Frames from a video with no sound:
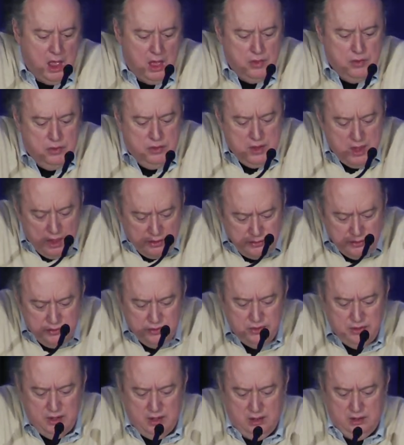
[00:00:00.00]
The other
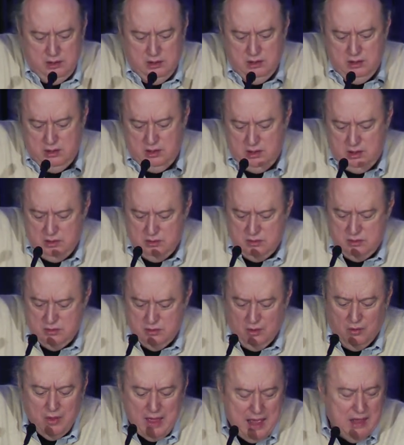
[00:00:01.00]
thing,
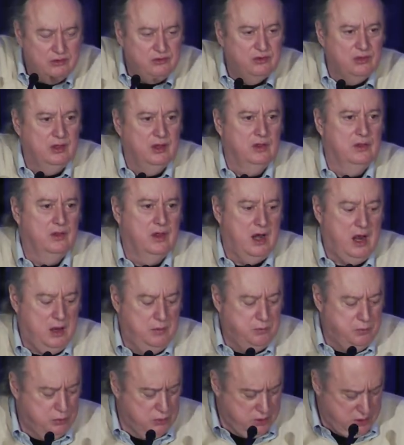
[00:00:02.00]
the last thing that I
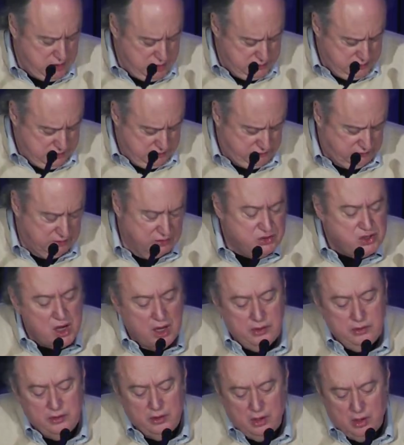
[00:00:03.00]
put on this
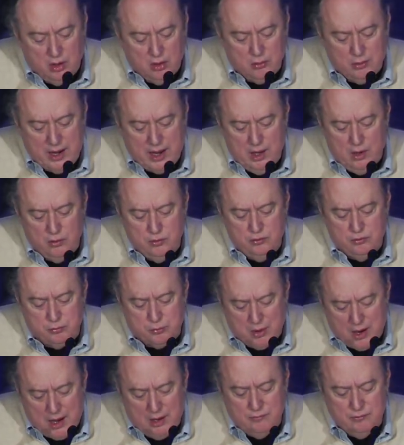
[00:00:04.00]
agenda around
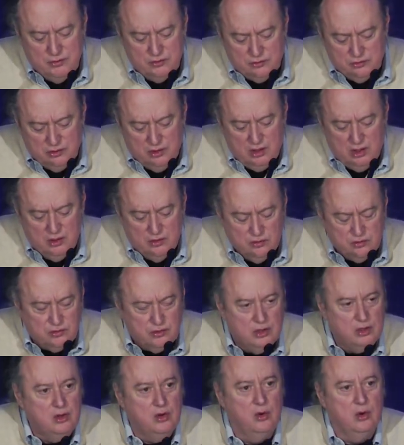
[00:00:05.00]
privacy and
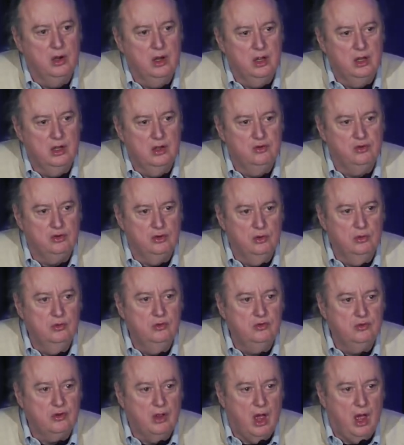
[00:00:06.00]
security
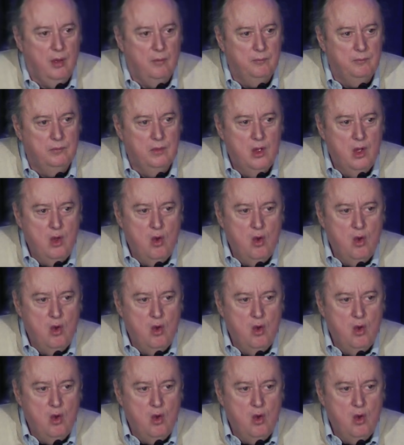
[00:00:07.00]
issues, um,